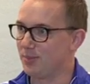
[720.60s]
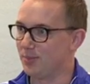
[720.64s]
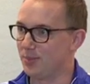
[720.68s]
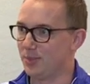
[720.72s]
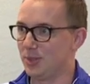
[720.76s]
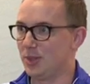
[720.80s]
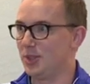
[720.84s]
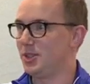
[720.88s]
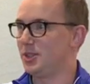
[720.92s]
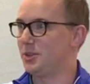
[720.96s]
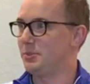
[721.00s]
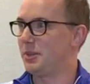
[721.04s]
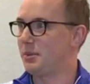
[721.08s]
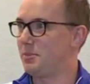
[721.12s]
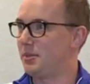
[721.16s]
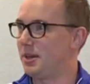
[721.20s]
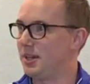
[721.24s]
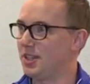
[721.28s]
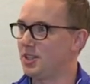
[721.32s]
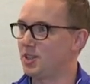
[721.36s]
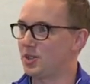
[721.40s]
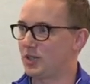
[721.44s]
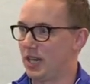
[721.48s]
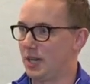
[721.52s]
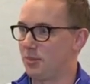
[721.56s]
Literally, my
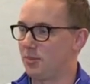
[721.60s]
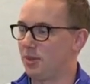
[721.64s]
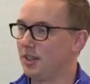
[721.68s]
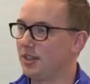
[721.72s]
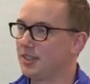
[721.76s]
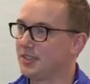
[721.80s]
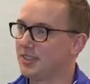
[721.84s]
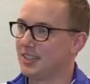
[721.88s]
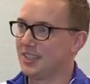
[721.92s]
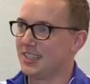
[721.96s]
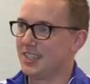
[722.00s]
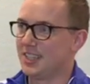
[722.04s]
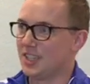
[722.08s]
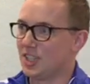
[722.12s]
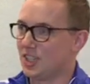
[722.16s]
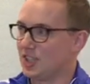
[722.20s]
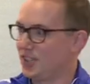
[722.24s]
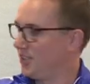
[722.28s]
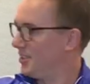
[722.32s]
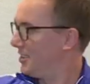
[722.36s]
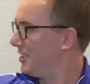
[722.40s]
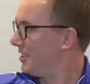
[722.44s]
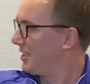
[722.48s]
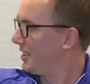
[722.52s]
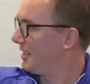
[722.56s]
buddy's grandma,
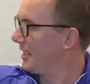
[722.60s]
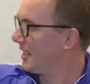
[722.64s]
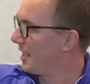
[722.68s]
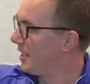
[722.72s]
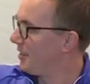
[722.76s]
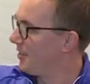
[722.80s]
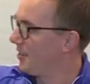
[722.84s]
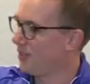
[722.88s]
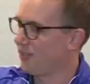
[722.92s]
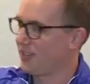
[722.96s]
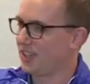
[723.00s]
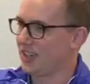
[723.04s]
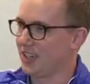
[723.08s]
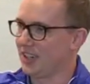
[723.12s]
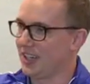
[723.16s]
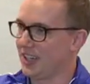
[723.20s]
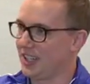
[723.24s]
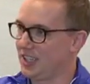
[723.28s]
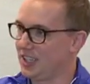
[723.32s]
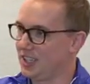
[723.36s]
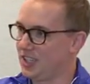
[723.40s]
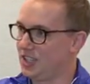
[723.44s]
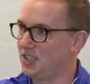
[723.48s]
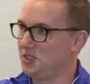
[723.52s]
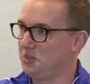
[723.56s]
the guy right over there, like
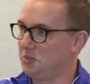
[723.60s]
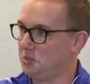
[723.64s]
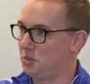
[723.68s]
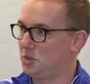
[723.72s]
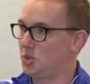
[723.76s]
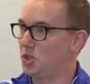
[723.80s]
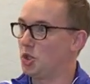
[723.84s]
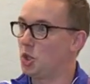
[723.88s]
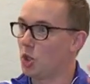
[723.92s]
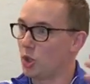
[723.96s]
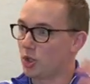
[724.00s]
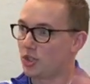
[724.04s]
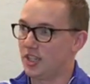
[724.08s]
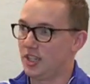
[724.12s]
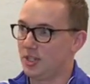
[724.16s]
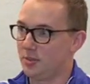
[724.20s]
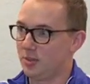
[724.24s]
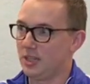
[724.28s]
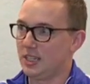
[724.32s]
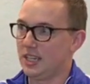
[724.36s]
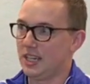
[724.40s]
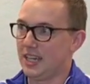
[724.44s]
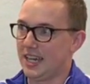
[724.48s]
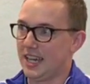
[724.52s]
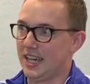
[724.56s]
she looked at him
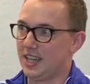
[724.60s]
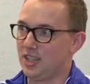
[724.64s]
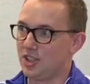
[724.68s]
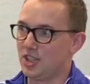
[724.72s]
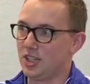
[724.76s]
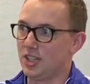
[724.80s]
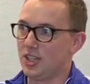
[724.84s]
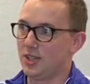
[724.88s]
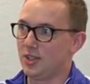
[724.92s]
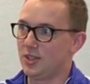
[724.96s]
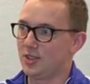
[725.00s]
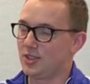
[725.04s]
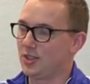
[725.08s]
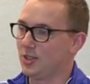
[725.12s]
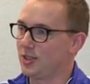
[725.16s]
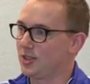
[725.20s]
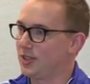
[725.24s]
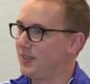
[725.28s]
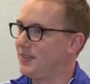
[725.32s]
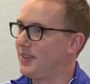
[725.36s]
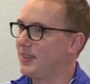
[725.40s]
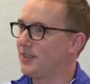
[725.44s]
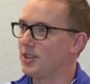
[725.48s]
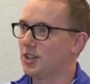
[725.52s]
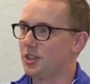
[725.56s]
in the eye and she goes,
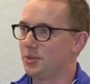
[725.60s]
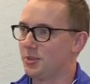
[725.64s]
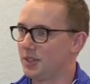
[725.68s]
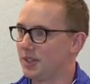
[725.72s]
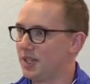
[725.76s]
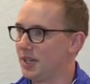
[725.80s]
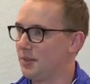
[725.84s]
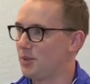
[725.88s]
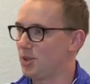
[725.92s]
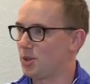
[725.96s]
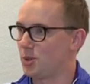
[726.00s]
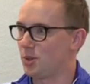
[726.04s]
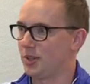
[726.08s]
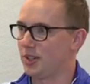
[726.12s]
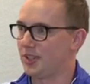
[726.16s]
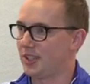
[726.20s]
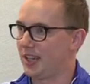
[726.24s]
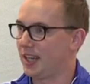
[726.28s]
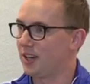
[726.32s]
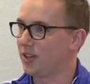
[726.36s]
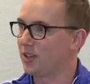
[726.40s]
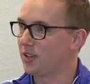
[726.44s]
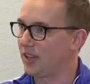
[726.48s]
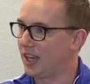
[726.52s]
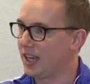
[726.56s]
I've never heard my grandma swear a day
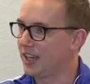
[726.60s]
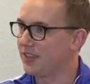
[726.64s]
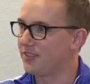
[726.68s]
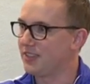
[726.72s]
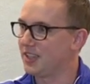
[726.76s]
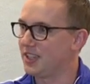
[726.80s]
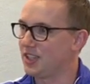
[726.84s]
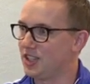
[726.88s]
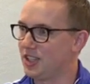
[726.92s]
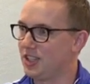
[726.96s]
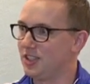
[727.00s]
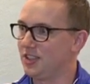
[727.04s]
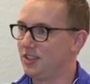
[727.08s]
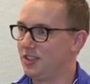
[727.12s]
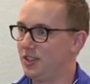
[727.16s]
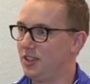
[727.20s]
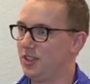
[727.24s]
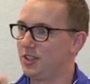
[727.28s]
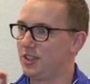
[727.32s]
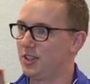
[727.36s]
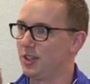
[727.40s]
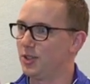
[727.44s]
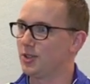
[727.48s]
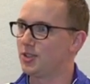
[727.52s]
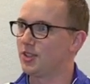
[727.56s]
in her life, and she
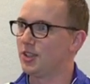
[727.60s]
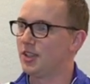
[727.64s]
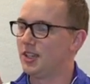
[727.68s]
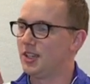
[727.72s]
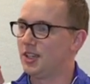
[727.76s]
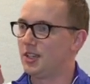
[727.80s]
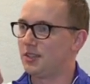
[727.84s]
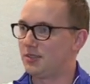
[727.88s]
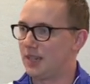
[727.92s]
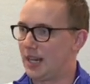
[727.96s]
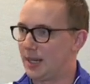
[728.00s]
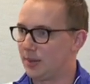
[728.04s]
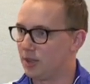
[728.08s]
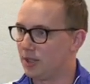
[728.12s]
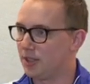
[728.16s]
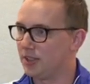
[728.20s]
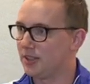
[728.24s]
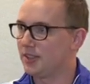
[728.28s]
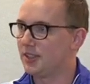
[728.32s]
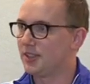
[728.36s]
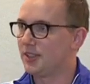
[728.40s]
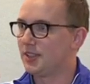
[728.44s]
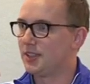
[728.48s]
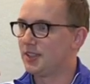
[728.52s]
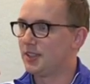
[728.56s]
literally goes,
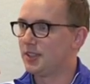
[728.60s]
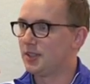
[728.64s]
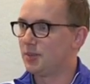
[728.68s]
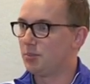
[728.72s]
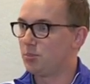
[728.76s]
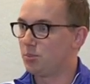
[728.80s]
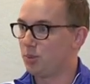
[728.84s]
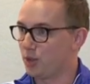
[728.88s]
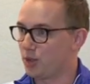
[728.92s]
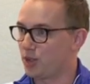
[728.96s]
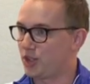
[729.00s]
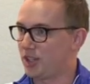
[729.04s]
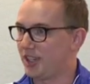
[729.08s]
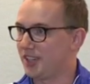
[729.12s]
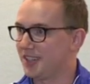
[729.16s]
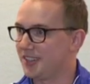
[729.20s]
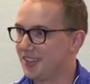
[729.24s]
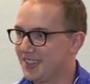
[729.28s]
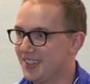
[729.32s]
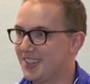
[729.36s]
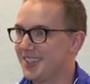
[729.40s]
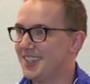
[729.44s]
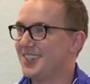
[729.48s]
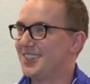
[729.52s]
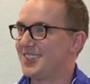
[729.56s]
Robert, bullshit.
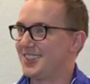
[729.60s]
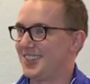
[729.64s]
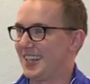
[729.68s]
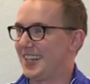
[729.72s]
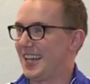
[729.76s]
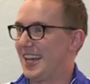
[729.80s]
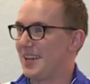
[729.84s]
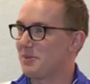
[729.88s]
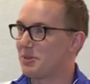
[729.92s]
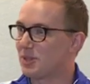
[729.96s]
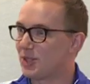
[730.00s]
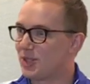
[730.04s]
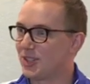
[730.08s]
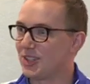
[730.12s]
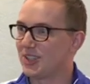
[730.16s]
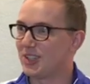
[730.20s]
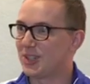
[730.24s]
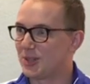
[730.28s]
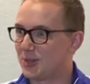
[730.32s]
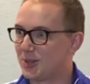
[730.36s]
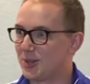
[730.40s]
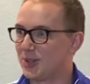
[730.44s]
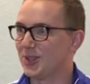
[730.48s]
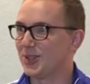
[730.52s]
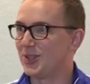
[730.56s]
She's like, I've been cooking
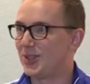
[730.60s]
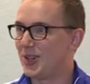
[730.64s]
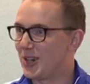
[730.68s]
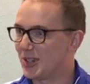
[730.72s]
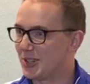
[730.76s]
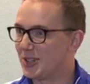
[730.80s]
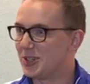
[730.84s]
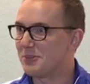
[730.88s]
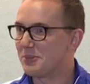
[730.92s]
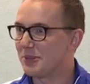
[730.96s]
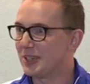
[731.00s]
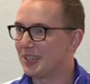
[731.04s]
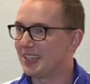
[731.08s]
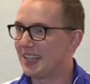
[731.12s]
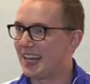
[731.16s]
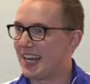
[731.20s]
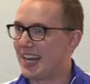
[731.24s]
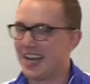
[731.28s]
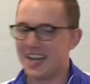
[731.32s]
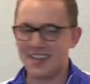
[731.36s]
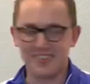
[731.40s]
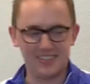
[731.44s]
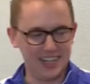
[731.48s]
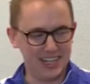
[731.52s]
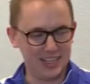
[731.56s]
corn longer than you've been
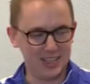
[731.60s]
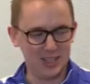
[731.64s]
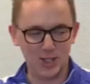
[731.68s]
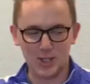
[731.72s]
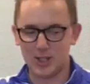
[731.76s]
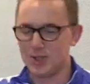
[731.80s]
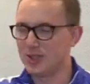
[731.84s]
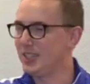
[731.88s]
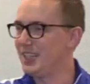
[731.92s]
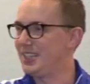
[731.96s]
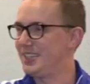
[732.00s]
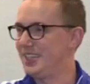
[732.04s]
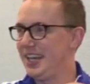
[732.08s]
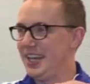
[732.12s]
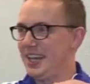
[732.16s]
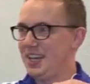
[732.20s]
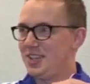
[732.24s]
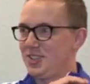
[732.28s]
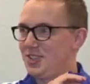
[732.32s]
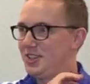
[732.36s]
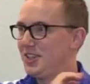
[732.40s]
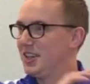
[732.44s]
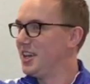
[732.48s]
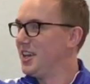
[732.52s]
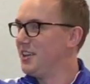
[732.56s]
alive, and literally it
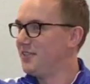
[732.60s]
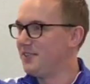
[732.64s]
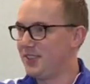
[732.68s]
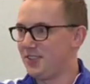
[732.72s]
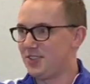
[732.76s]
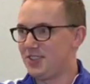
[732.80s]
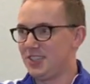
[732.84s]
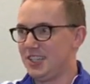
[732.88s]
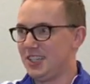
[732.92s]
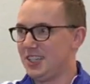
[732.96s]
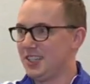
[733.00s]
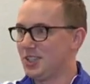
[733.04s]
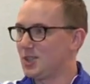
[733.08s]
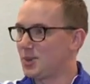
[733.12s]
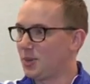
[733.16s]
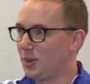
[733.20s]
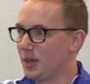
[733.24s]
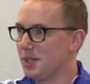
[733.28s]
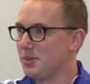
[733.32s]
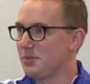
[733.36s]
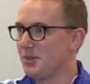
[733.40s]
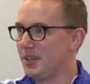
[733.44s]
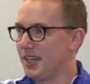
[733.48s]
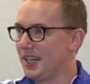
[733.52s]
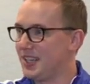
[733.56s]
takes 15,
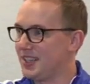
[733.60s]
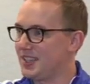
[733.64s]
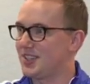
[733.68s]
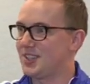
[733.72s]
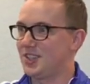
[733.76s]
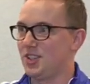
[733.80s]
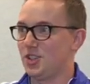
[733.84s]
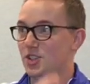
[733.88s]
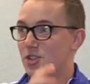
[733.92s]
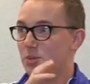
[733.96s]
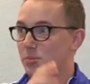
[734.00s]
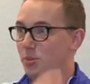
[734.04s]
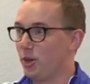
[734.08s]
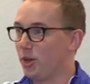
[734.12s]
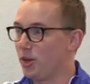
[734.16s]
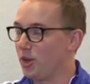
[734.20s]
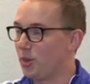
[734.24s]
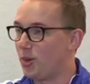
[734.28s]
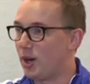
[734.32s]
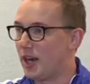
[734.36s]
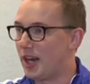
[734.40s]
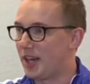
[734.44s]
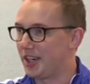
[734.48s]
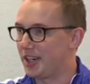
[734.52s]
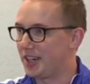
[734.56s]
20 minutes just to boil the
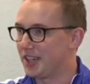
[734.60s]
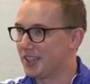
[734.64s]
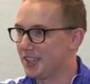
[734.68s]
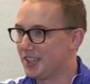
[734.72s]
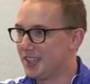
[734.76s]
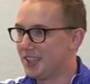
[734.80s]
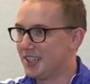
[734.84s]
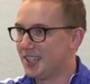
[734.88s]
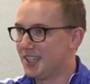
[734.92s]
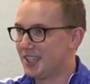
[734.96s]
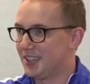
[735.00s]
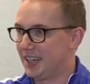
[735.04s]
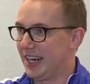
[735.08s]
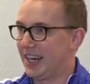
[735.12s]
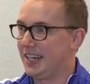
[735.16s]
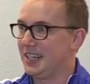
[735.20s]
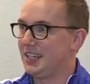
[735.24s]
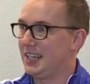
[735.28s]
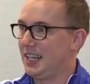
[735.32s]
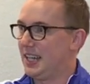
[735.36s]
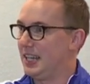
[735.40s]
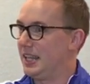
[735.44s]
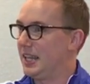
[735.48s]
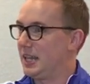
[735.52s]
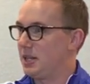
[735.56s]
water, right?
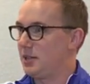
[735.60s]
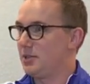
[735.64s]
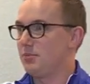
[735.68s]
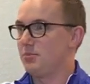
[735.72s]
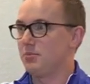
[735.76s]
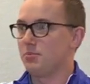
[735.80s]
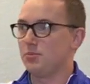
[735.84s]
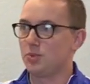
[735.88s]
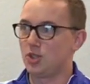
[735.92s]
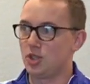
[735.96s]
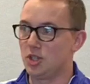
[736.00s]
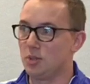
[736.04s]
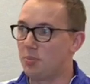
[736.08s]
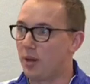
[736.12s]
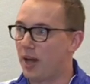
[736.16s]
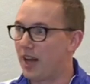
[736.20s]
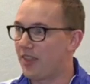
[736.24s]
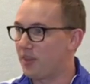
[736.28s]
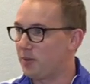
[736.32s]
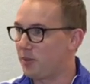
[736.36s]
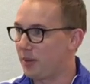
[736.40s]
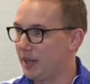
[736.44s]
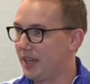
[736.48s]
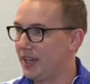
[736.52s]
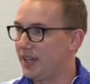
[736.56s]
And like she bought
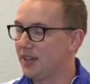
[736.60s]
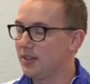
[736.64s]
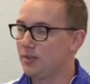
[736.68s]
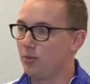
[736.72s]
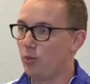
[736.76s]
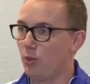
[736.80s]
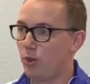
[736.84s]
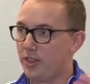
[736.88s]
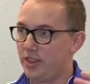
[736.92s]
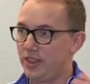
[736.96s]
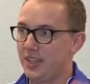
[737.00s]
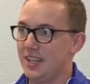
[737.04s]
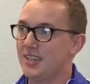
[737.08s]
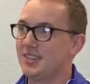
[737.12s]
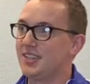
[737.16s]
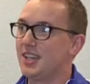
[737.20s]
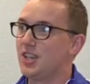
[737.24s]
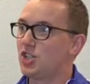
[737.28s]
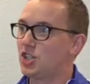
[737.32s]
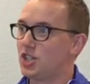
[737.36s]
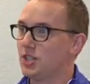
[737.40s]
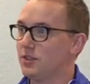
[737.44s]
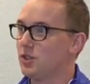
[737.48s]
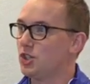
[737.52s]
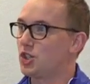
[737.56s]
the pan with the
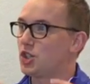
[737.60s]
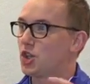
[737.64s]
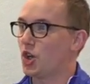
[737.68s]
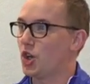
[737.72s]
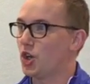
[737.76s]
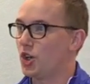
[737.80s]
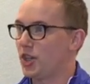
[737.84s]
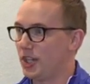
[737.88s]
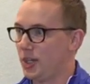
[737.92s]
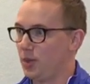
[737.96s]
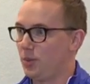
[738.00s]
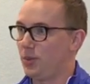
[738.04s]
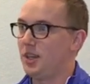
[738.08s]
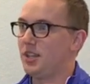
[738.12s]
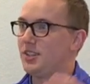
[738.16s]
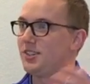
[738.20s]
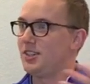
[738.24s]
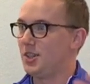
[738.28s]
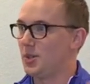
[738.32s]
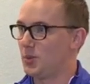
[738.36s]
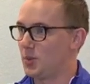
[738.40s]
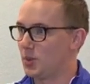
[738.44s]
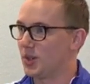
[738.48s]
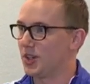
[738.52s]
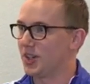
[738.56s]
intention of returning it when it
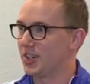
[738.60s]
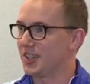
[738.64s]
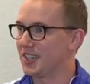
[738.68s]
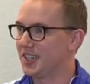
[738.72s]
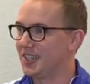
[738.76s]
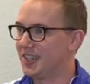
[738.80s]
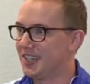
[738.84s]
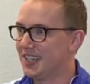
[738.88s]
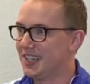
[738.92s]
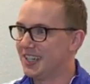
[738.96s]
didn't work.